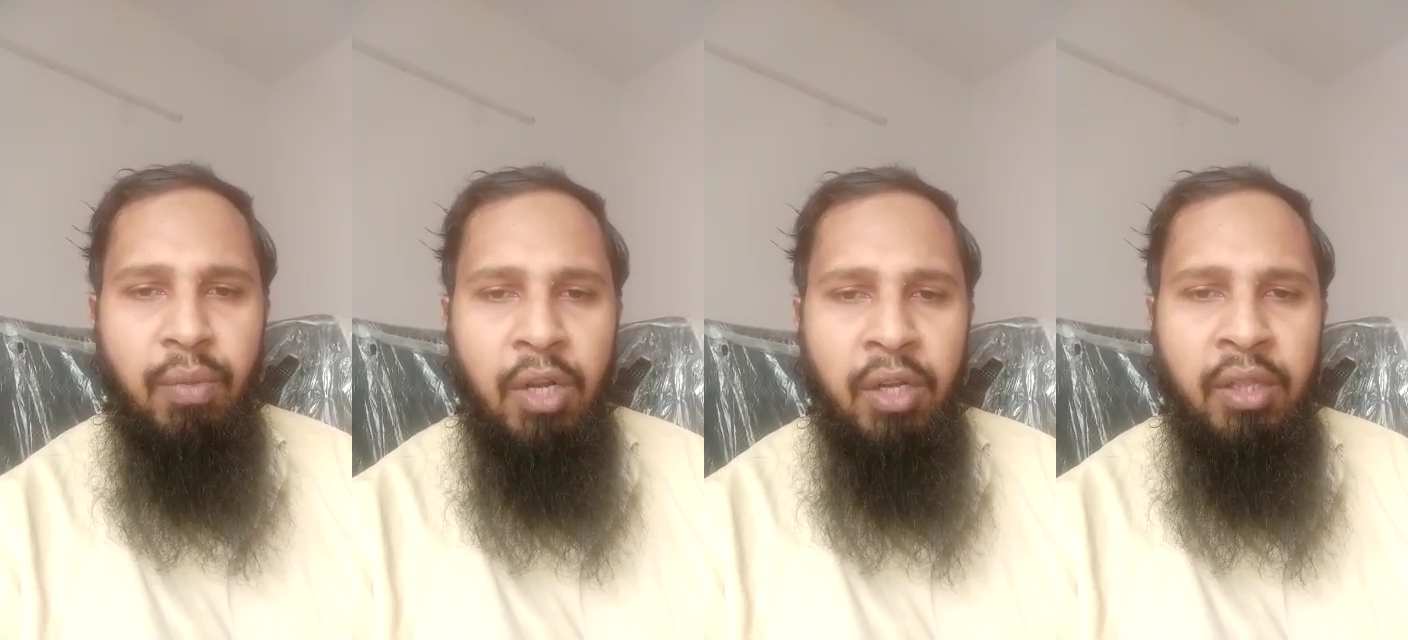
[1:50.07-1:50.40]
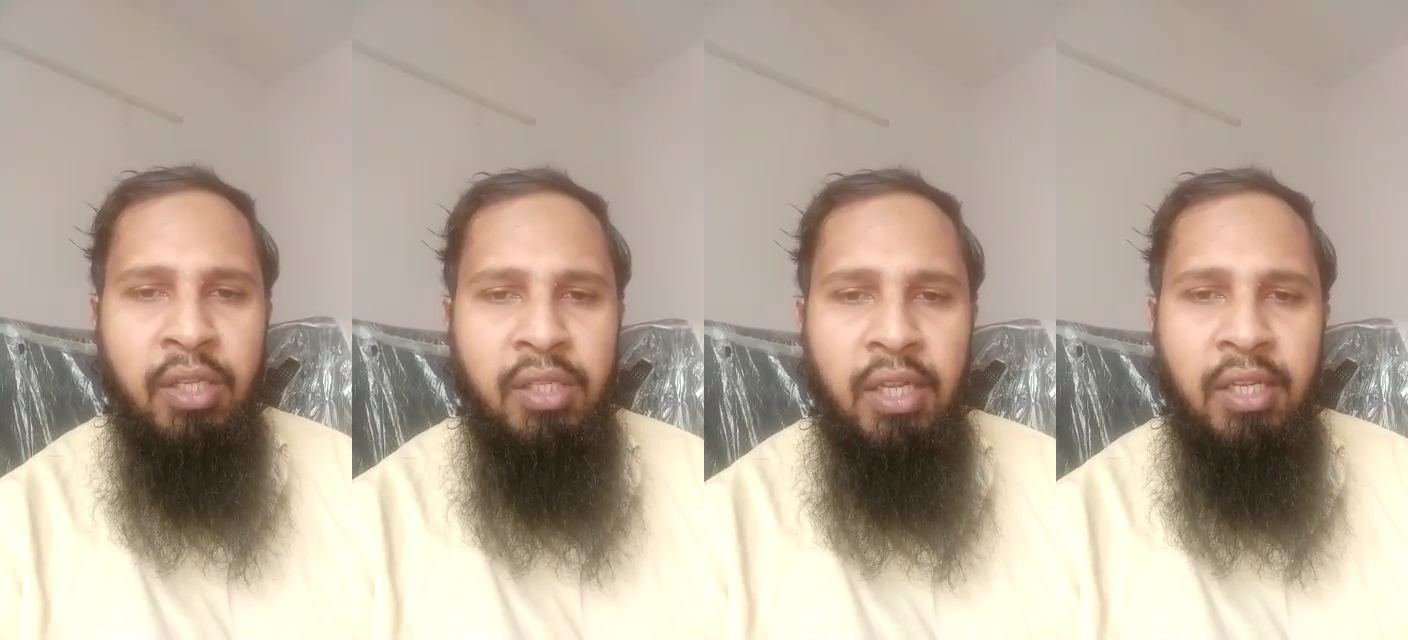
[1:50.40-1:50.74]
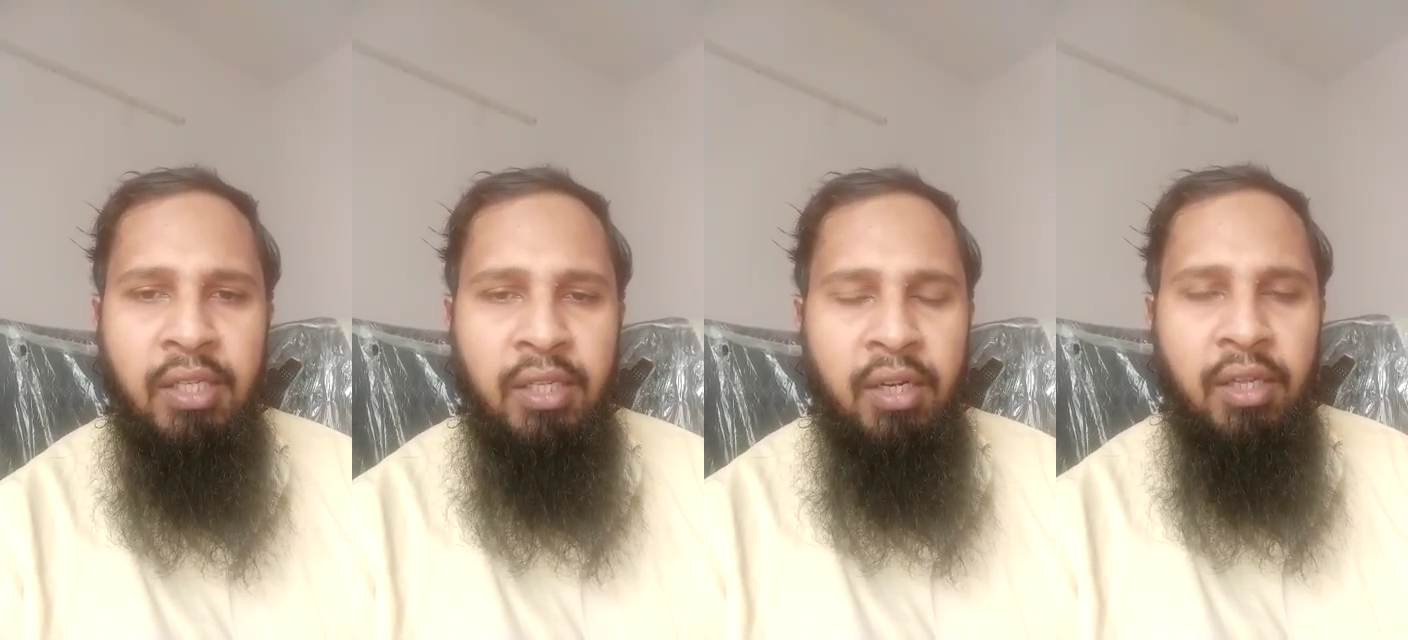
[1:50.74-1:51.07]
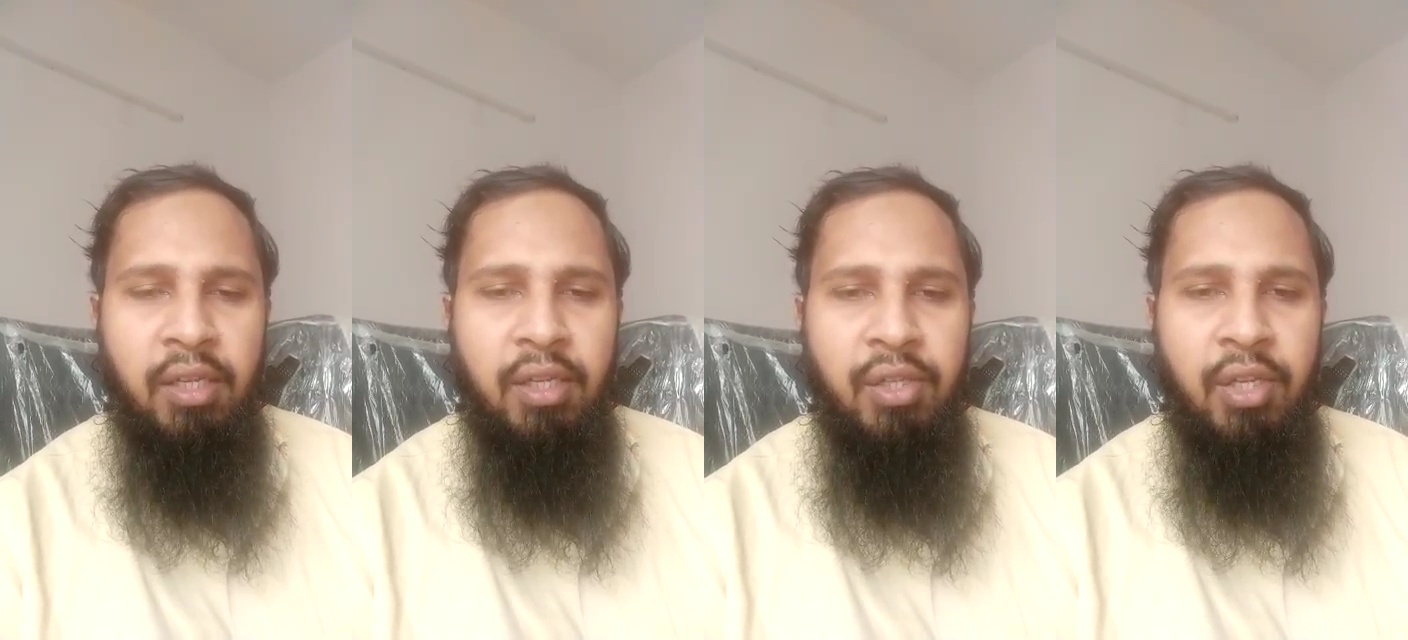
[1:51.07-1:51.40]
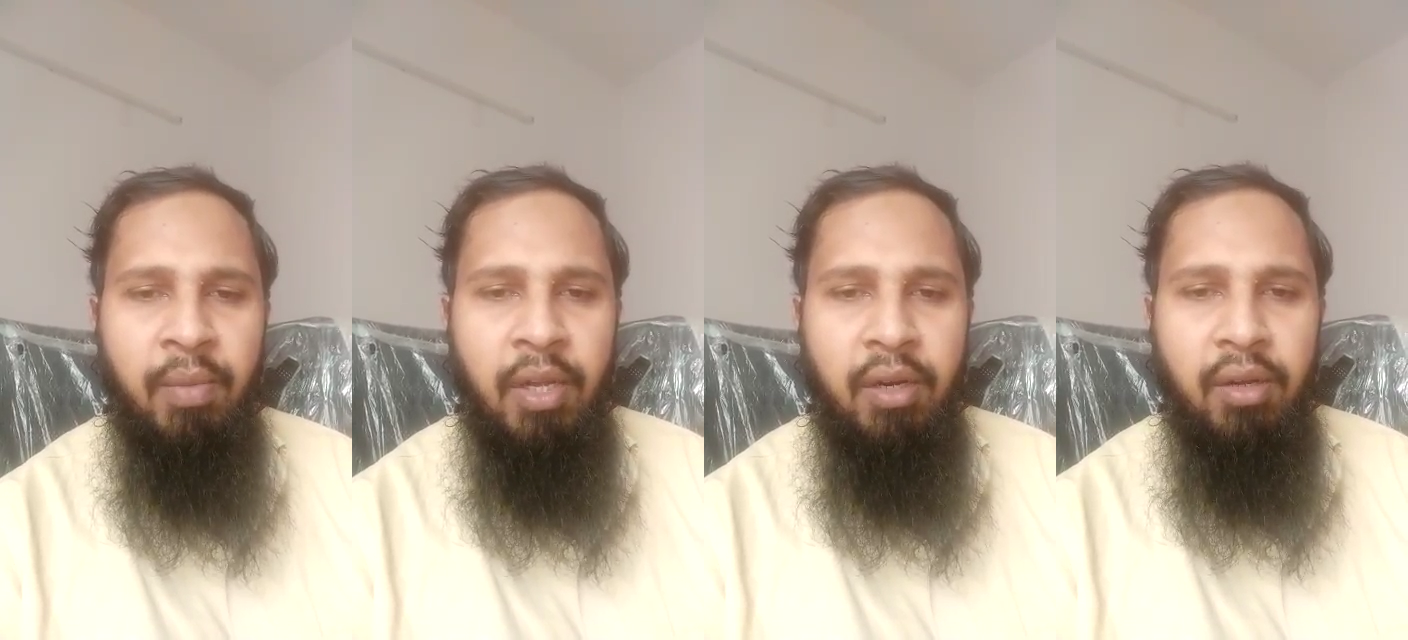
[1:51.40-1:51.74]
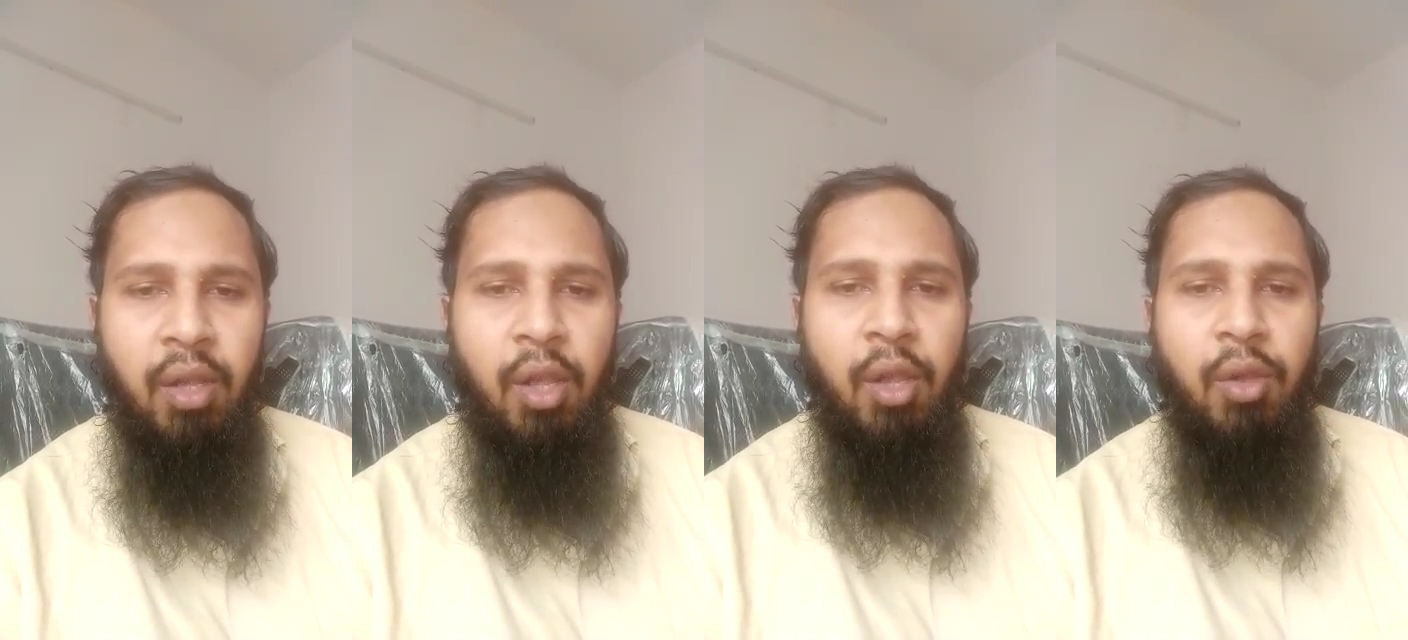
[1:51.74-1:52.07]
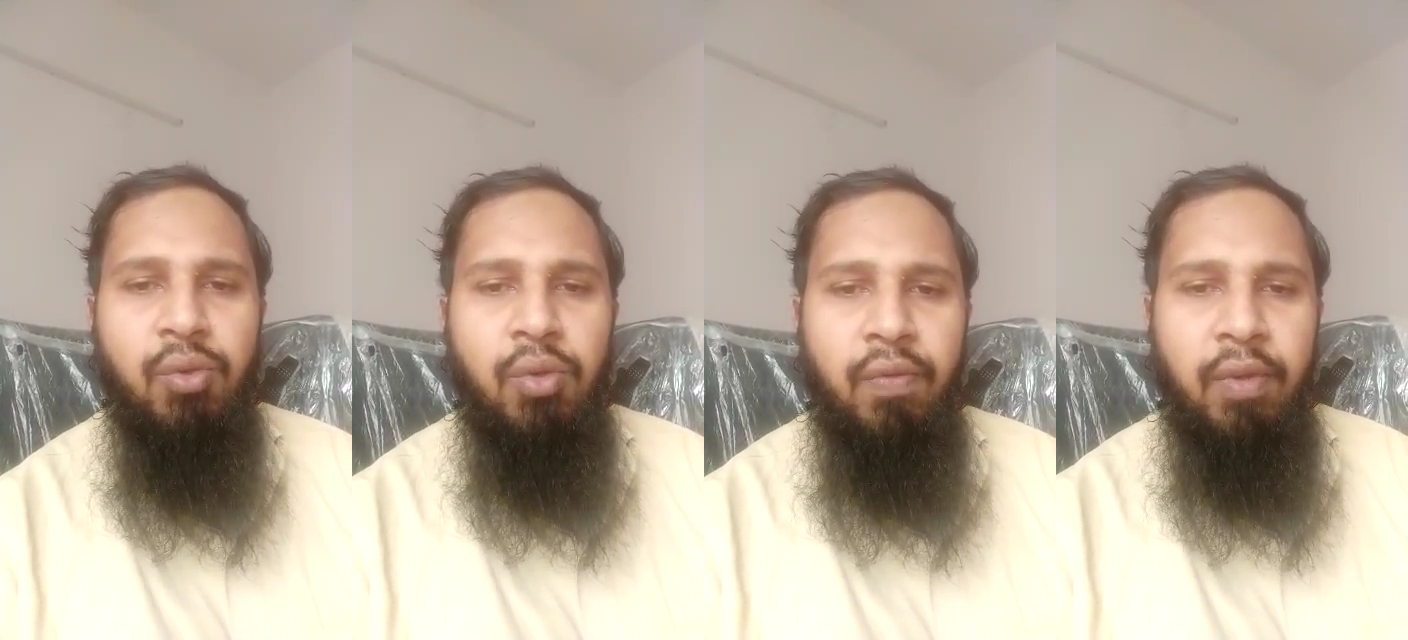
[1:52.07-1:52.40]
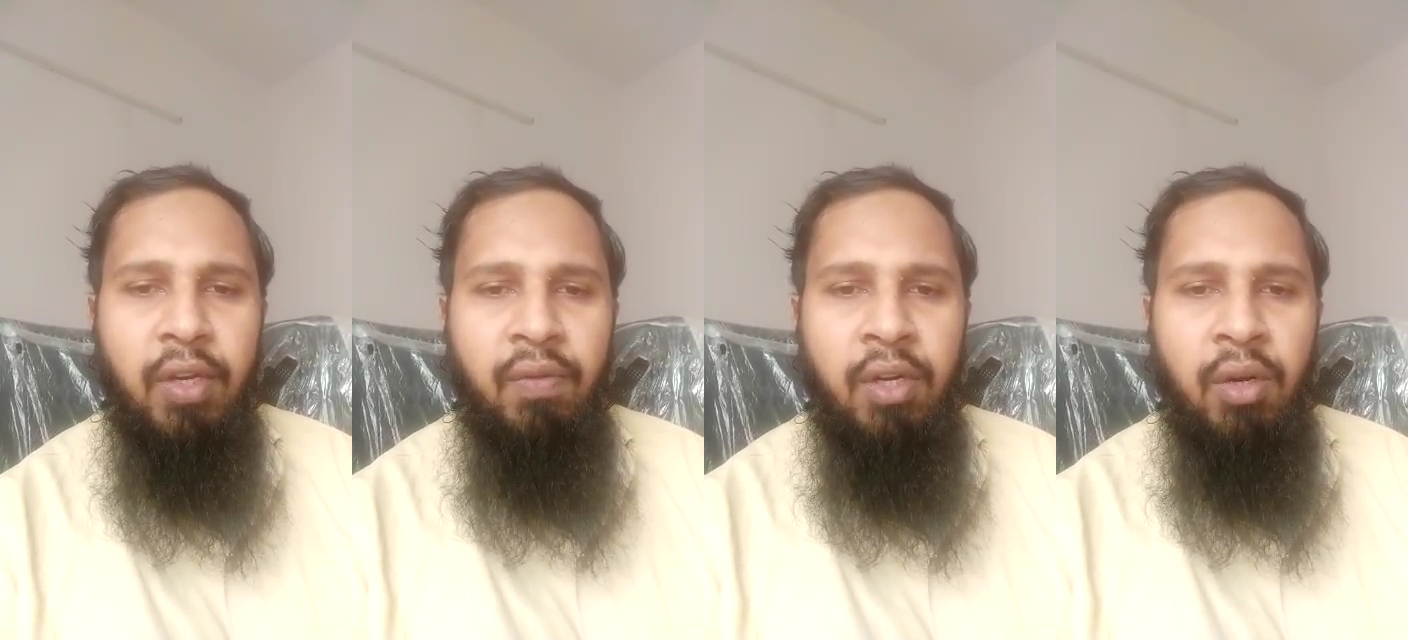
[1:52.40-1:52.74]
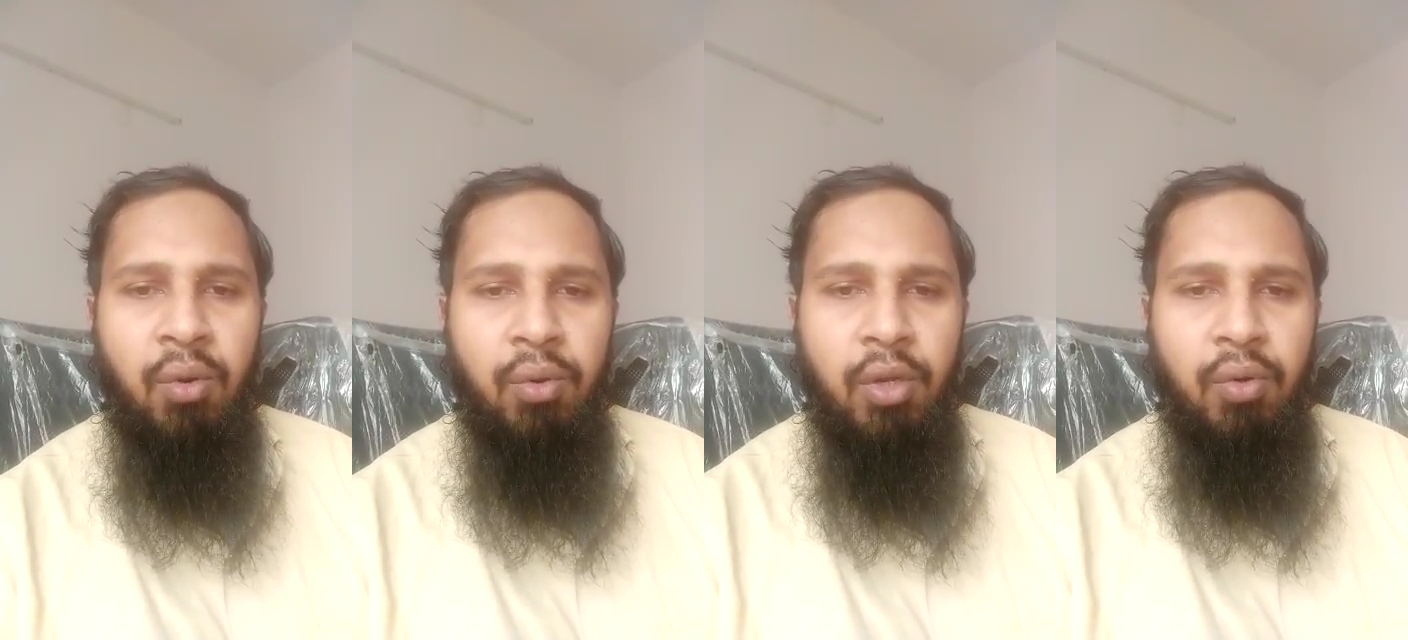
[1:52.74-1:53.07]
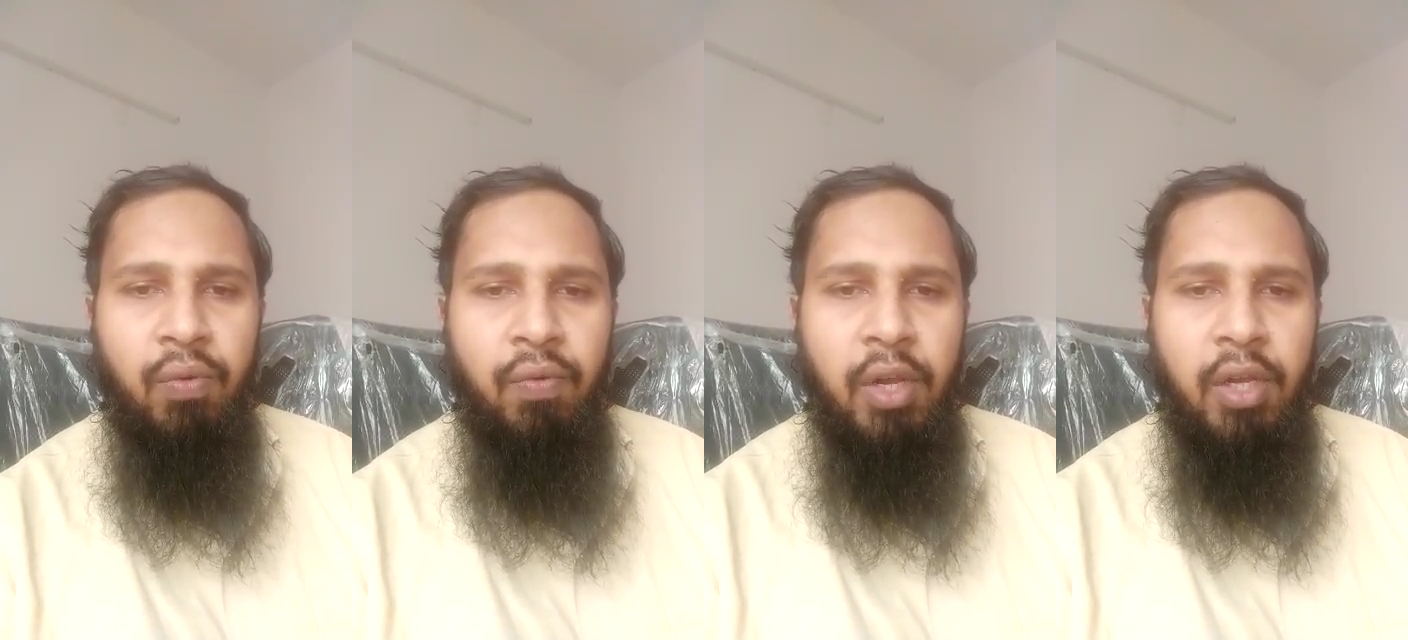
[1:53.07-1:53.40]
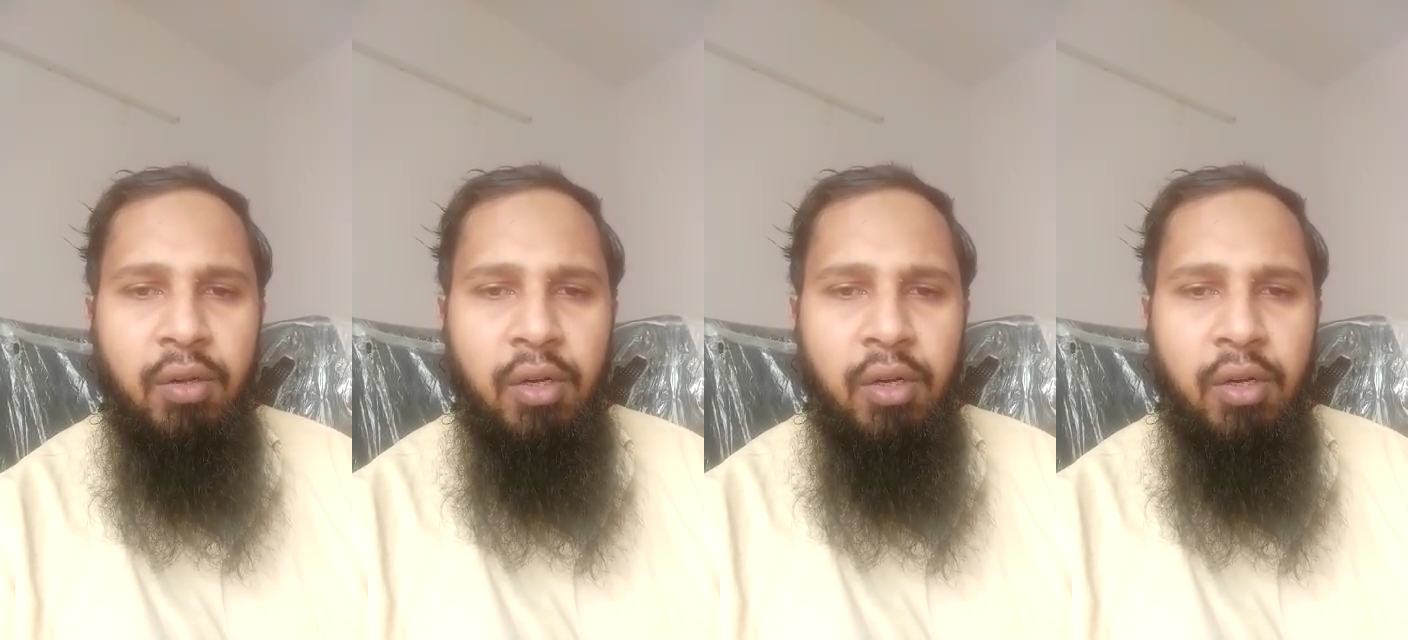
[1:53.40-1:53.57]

learn the skills in an easier manner. So if anyone are looking to